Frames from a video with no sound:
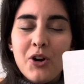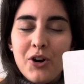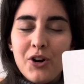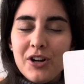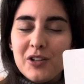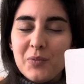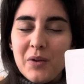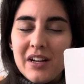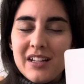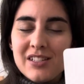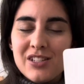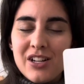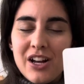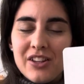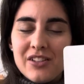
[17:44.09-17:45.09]
heard when I
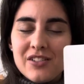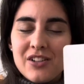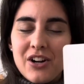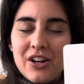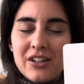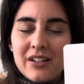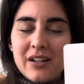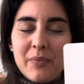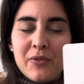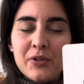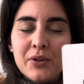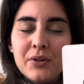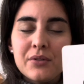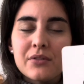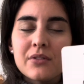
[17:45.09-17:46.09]
saw this card come
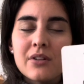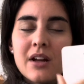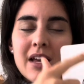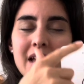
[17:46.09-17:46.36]
through,